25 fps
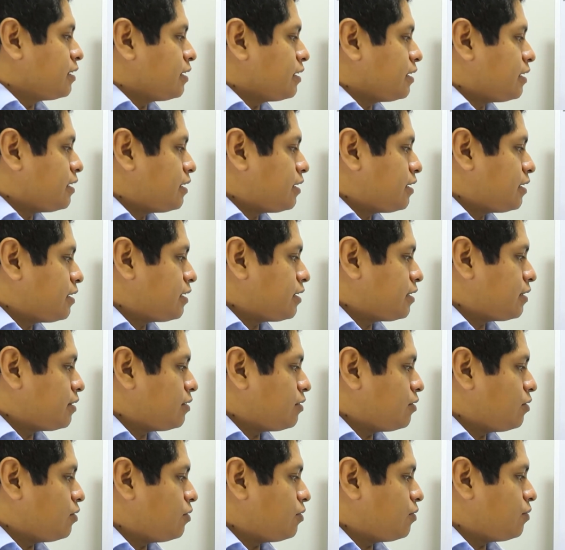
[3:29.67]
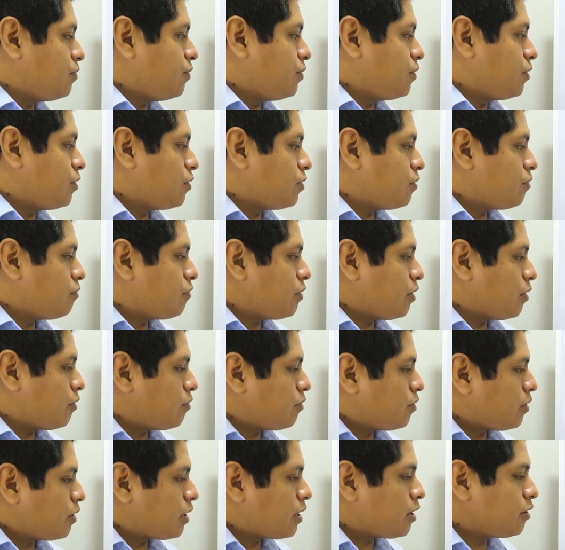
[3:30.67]

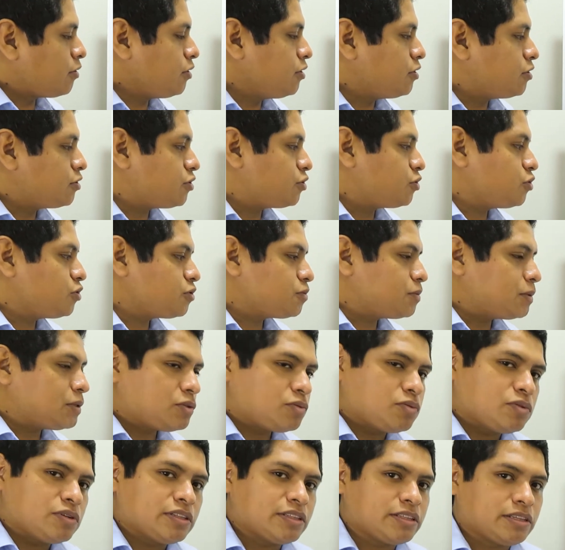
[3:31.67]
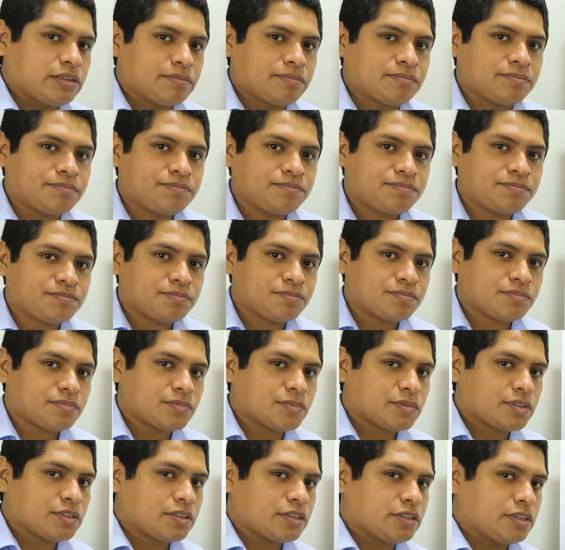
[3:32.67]
Well, how do you choose between them?
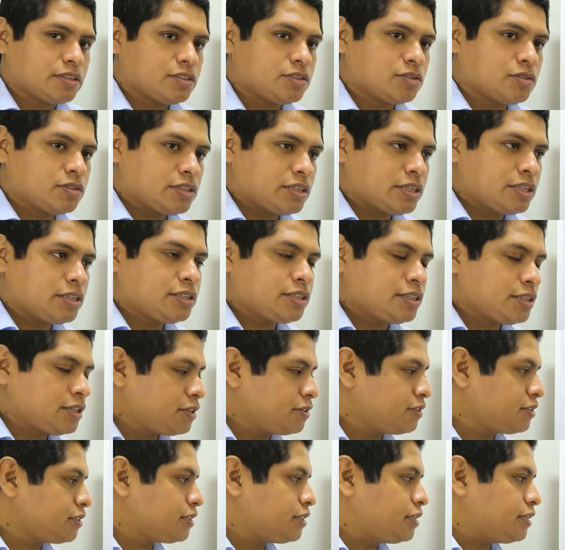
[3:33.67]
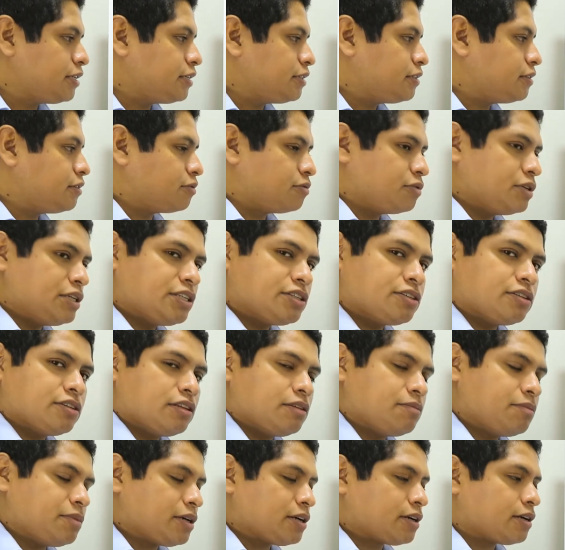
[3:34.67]
Okay, so here's the
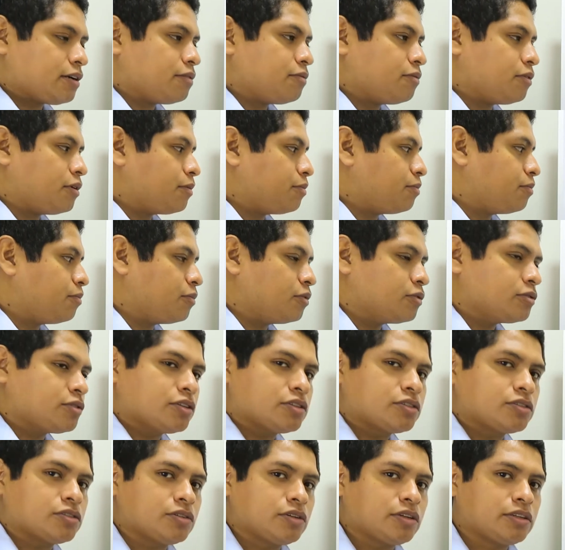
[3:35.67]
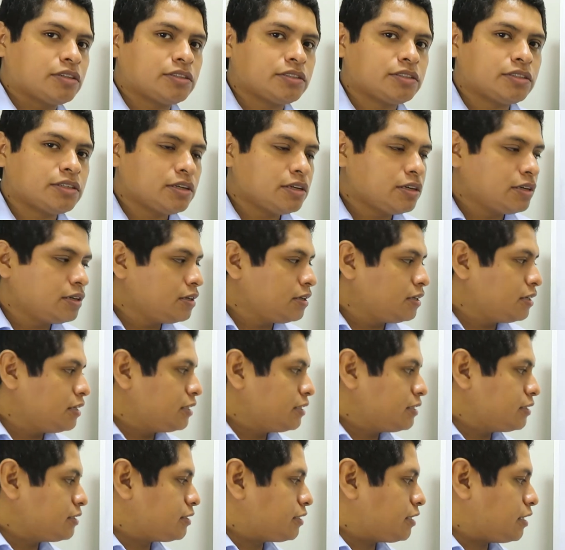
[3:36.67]
reasoning behind what most students
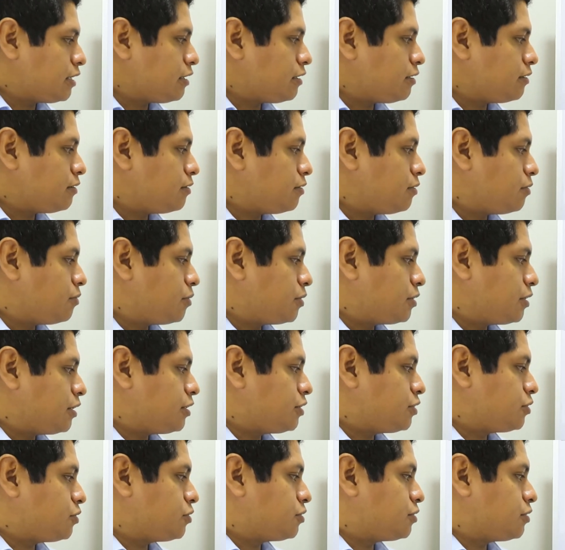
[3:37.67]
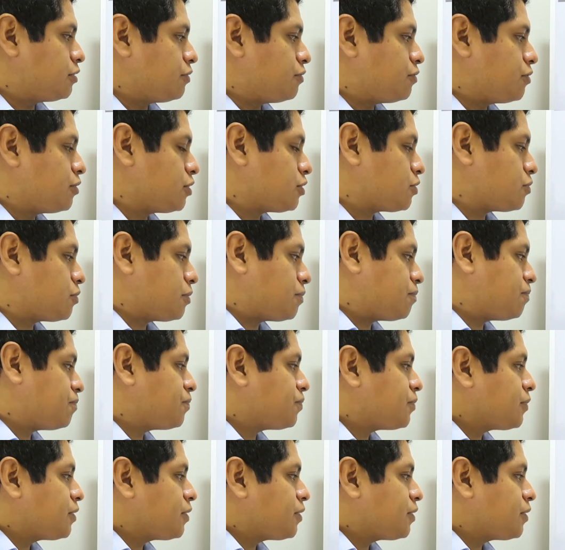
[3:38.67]
say when they choose the first one.